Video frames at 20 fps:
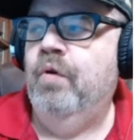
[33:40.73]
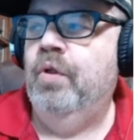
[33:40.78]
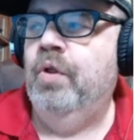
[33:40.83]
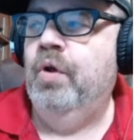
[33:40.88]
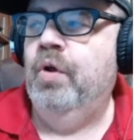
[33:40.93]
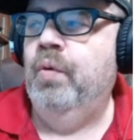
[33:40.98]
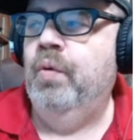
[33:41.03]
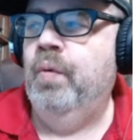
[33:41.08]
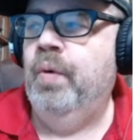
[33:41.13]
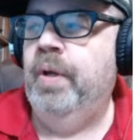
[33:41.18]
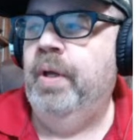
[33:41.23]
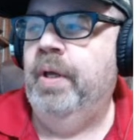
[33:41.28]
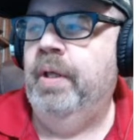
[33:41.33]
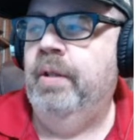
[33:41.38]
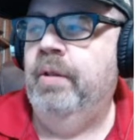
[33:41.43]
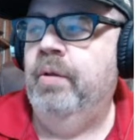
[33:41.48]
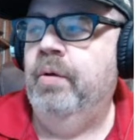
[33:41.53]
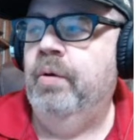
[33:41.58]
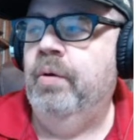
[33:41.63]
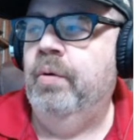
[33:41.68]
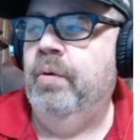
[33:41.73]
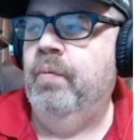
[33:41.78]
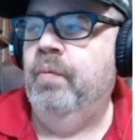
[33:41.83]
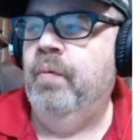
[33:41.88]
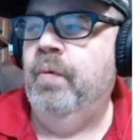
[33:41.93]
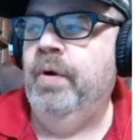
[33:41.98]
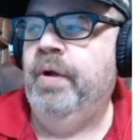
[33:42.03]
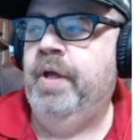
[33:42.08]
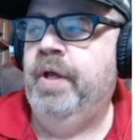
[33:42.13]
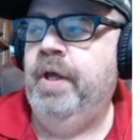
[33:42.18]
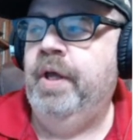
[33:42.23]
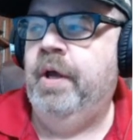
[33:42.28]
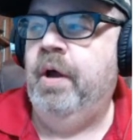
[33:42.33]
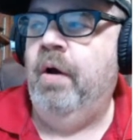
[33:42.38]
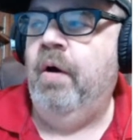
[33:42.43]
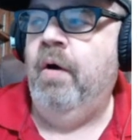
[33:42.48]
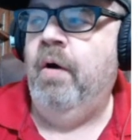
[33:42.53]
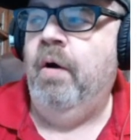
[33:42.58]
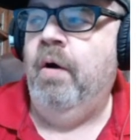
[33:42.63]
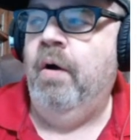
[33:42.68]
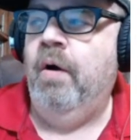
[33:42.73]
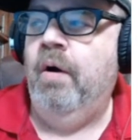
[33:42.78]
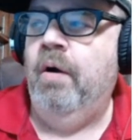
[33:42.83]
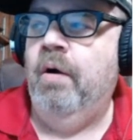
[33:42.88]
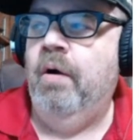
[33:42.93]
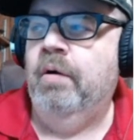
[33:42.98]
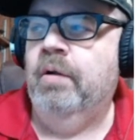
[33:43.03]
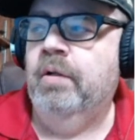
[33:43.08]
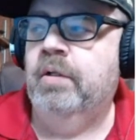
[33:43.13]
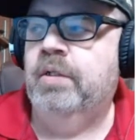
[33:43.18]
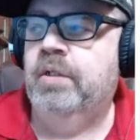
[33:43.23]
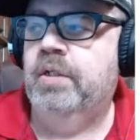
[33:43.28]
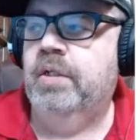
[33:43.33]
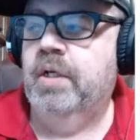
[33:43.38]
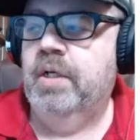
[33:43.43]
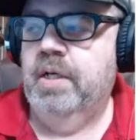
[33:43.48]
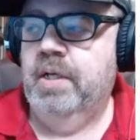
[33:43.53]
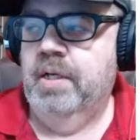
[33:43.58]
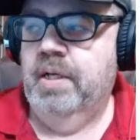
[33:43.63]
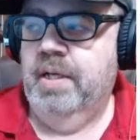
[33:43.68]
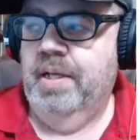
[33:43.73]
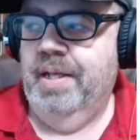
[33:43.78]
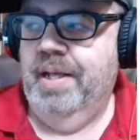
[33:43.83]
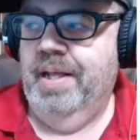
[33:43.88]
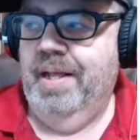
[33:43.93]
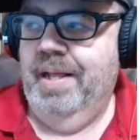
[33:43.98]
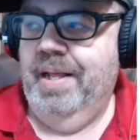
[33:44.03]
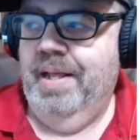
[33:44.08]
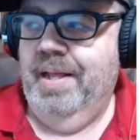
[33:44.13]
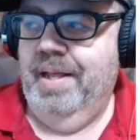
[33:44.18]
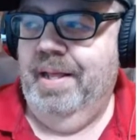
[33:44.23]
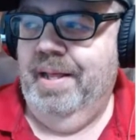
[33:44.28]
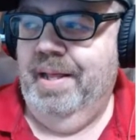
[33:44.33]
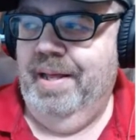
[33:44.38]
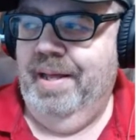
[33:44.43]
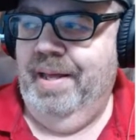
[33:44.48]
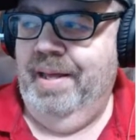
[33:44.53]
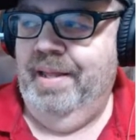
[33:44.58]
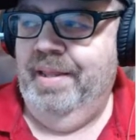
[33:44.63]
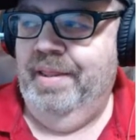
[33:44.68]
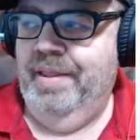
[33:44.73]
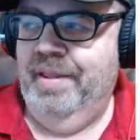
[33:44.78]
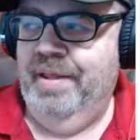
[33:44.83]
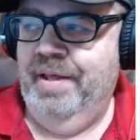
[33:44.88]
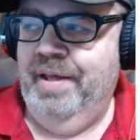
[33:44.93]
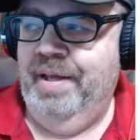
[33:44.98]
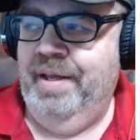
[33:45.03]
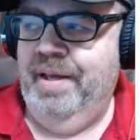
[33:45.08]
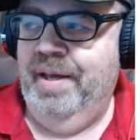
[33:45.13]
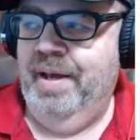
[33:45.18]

doing the rookie cards in the